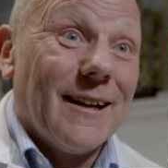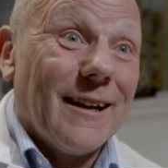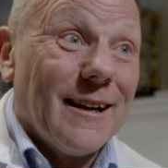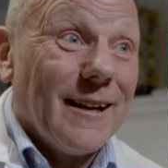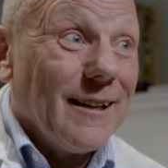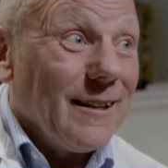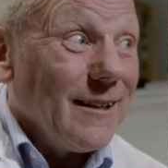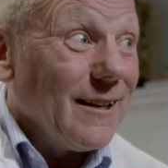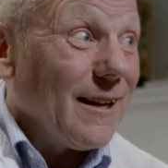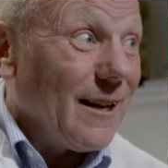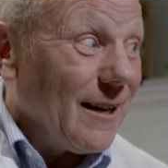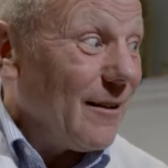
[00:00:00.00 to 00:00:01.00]

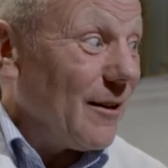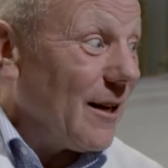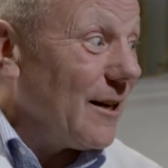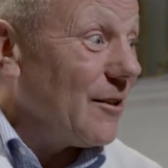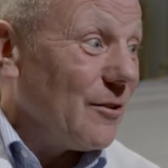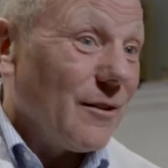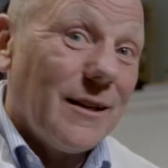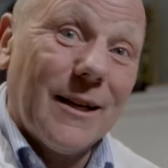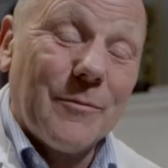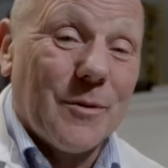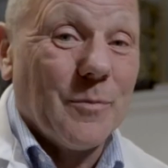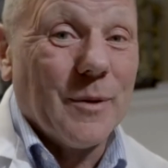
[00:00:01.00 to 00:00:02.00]
and I don't
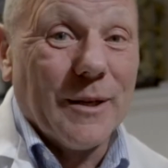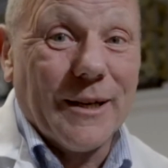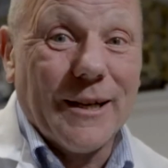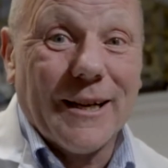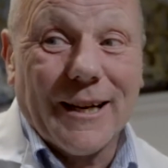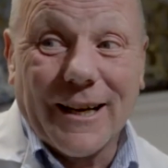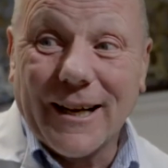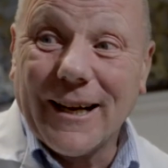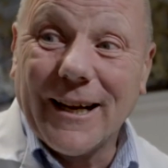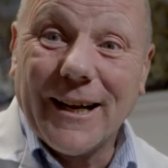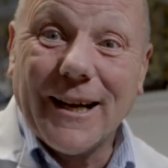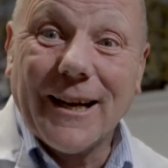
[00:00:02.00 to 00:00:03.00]
claim to be
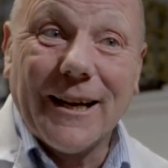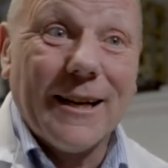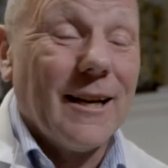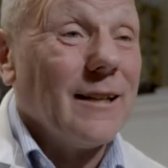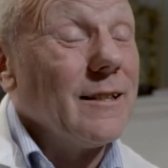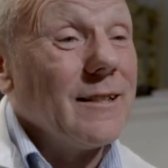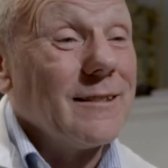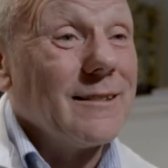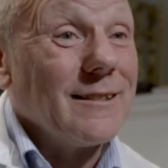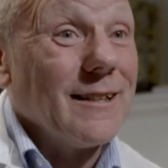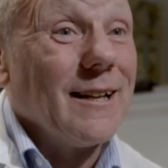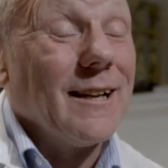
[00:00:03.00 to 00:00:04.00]
an
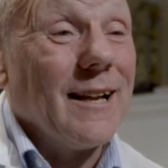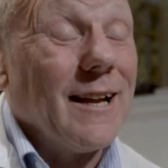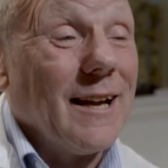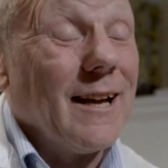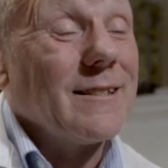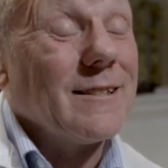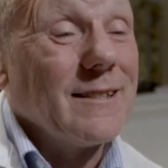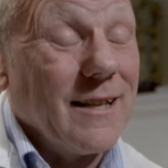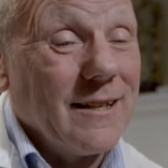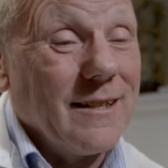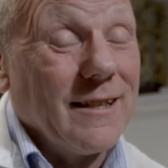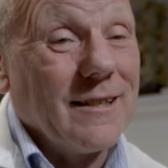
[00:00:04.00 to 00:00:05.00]
artist. And
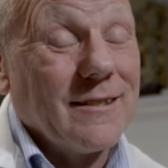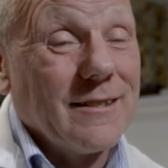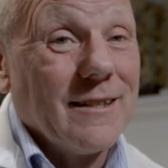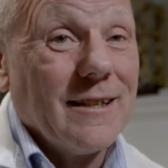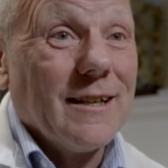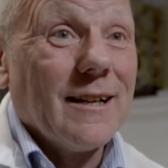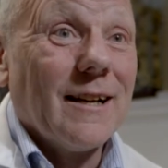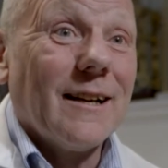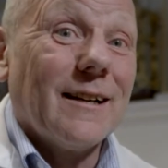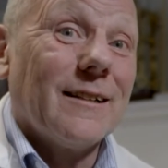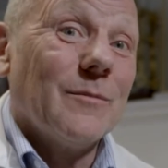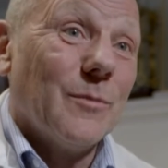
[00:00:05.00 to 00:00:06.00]
aesthetics
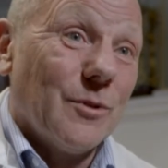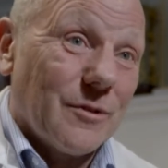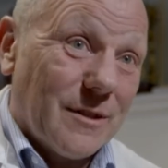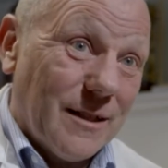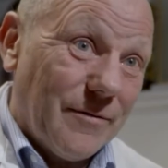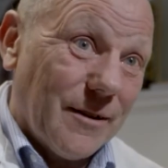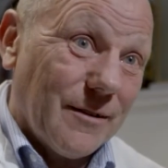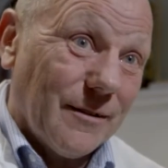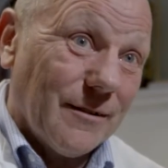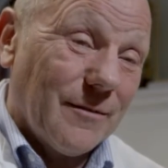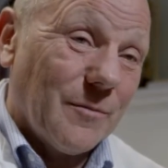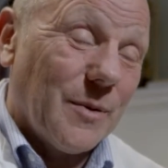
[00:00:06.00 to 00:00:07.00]
are the most
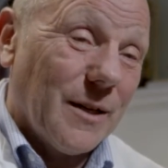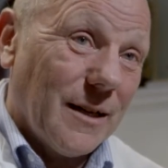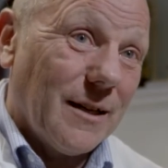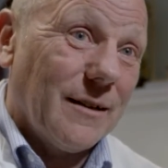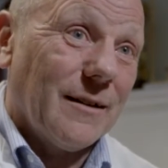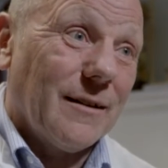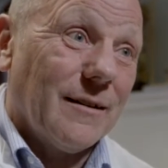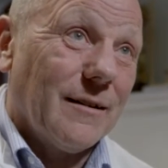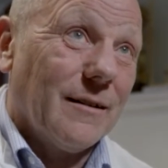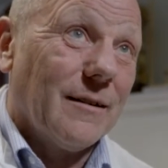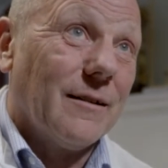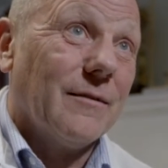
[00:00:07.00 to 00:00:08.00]
difficult part
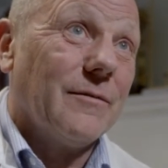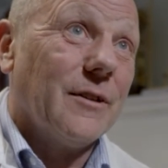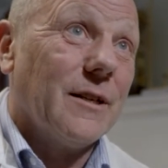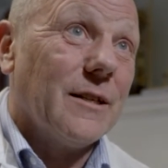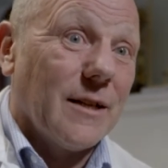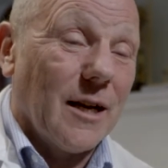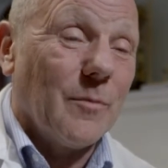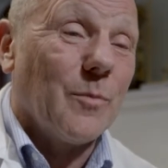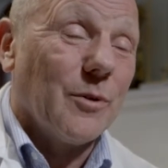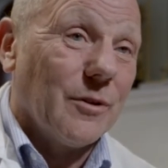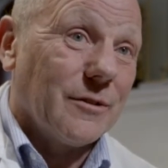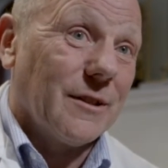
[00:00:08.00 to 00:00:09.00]
of the design
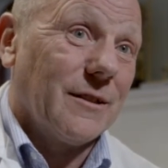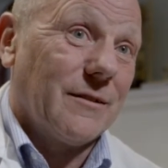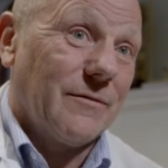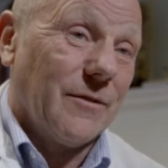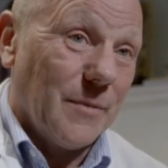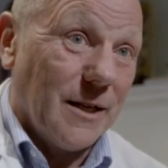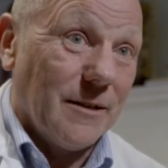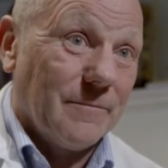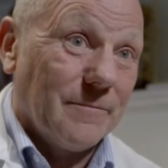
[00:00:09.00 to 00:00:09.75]
process for me.